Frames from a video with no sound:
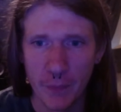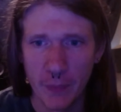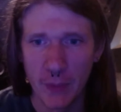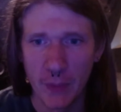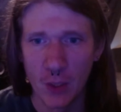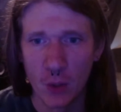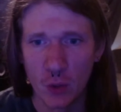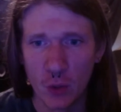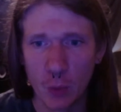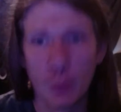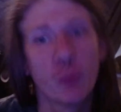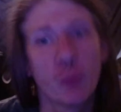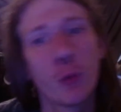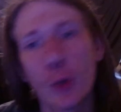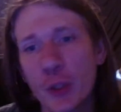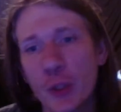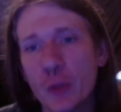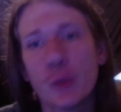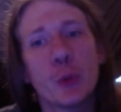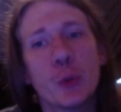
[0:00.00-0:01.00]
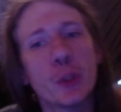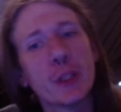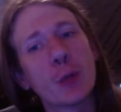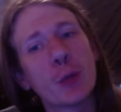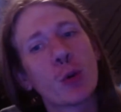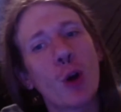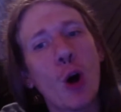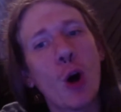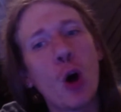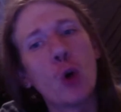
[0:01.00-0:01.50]
So before you knew it, they were
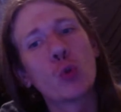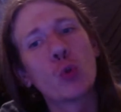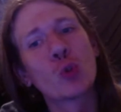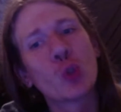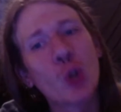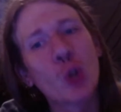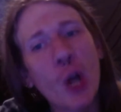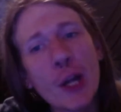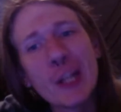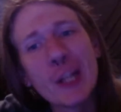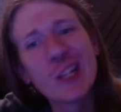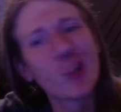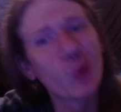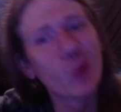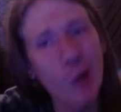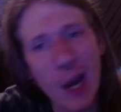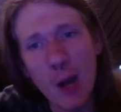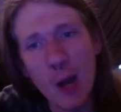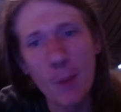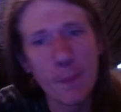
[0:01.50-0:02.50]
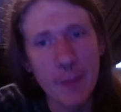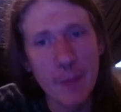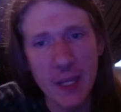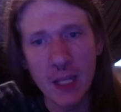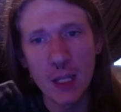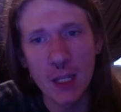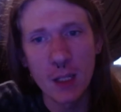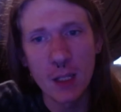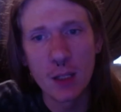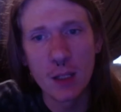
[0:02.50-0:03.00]
all running around
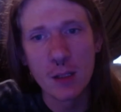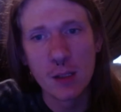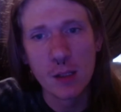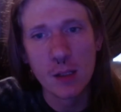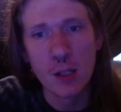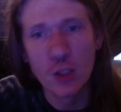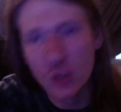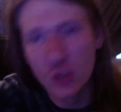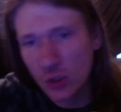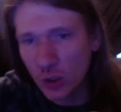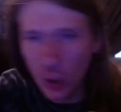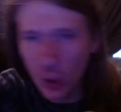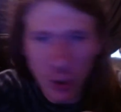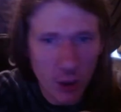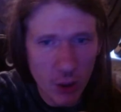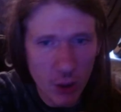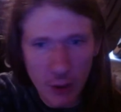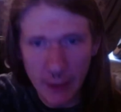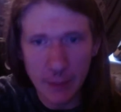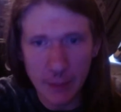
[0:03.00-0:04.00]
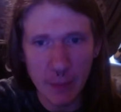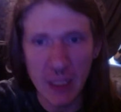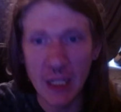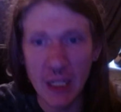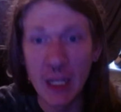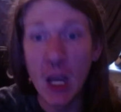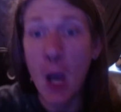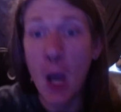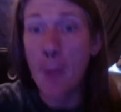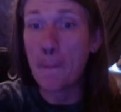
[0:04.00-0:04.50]
me, circling me,
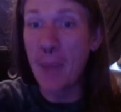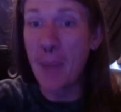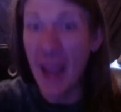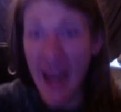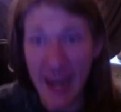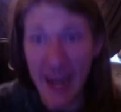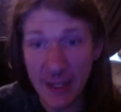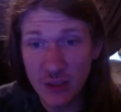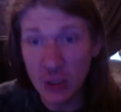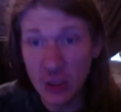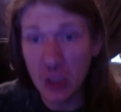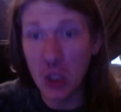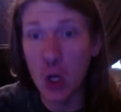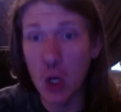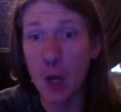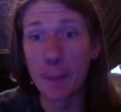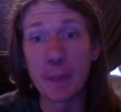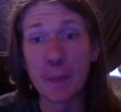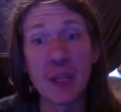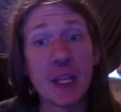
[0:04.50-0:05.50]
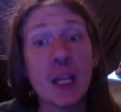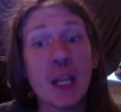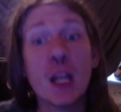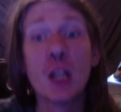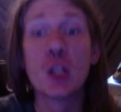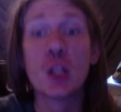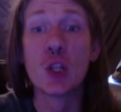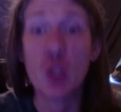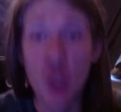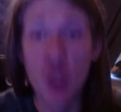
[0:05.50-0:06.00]
panting on me,
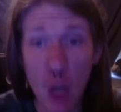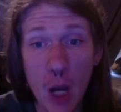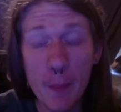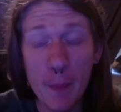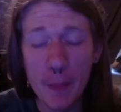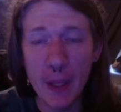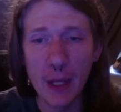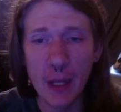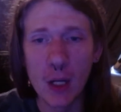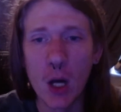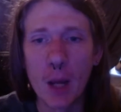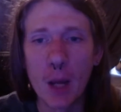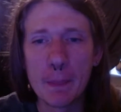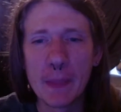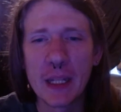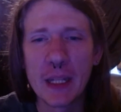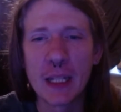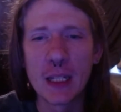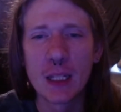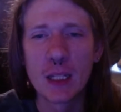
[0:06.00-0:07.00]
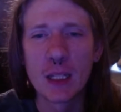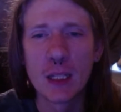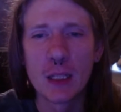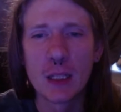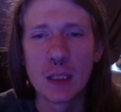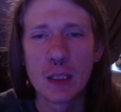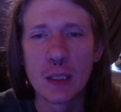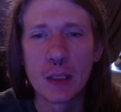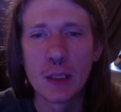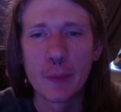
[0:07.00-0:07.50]
jumping on me
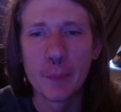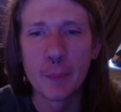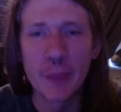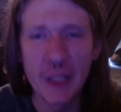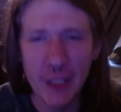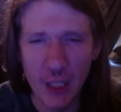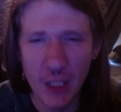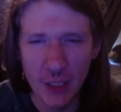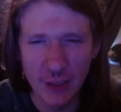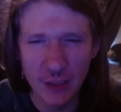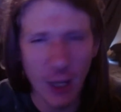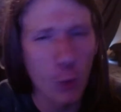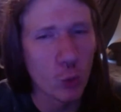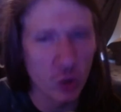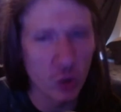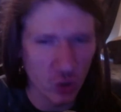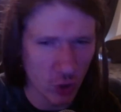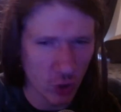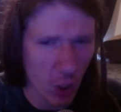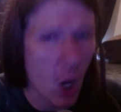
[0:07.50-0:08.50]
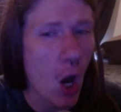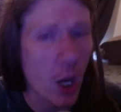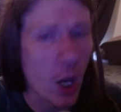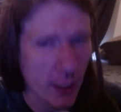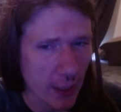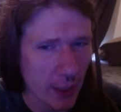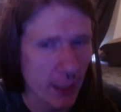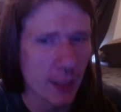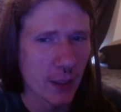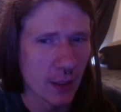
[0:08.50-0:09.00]
because I was
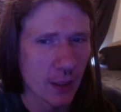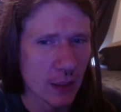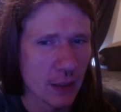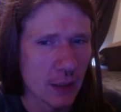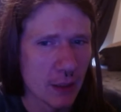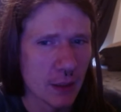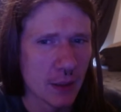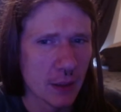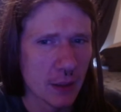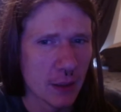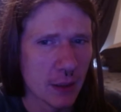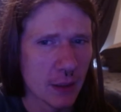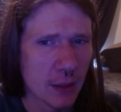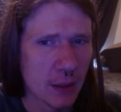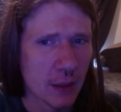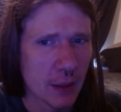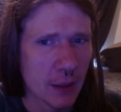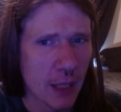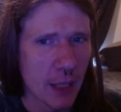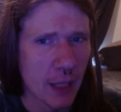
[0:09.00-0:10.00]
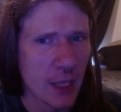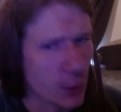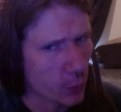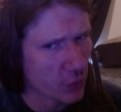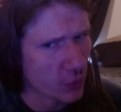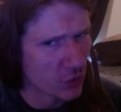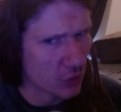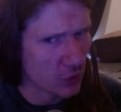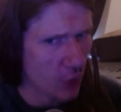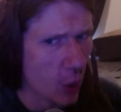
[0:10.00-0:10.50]
talking and there
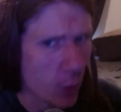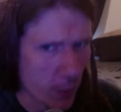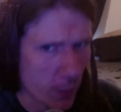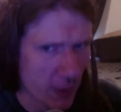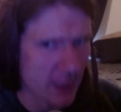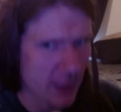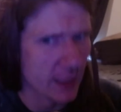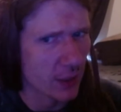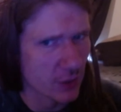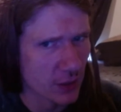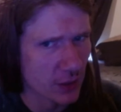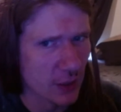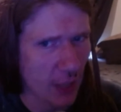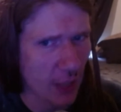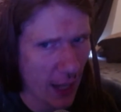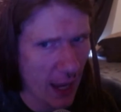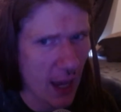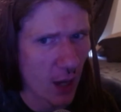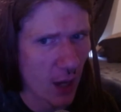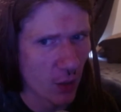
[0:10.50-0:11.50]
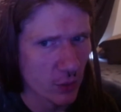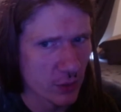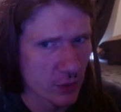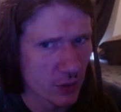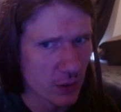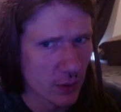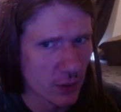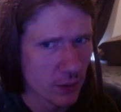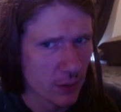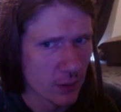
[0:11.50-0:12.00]
was nobody else in the house.
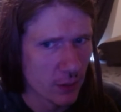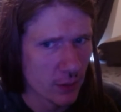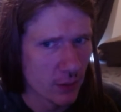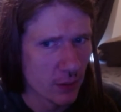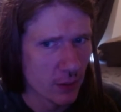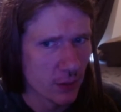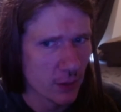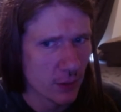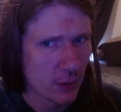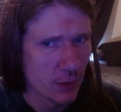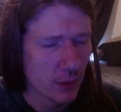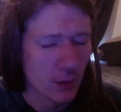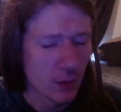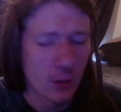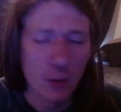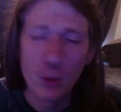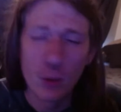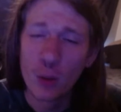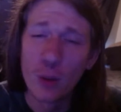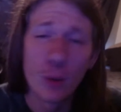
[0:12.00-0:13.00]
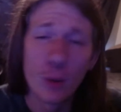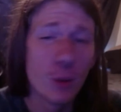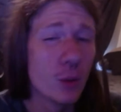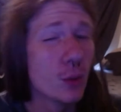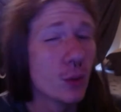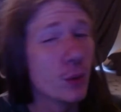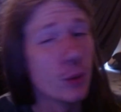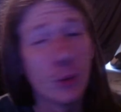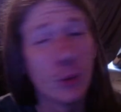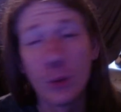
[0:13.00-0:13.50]

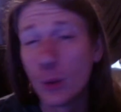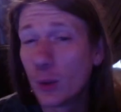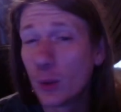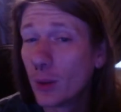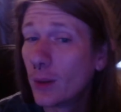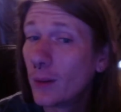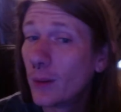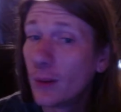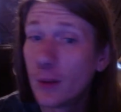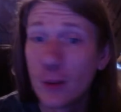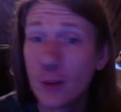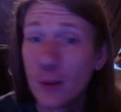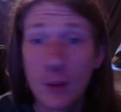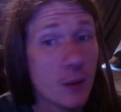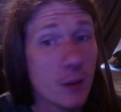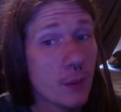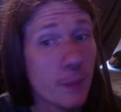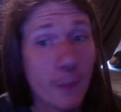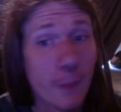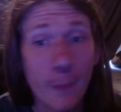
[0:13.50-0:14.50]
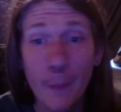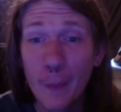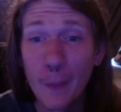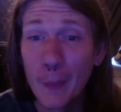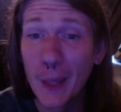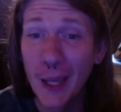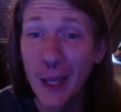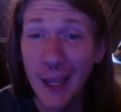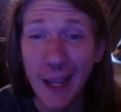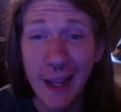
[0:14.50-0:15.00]
Oh,
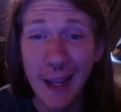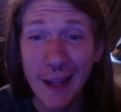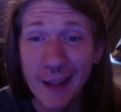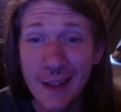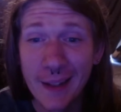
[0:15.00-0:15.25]
man.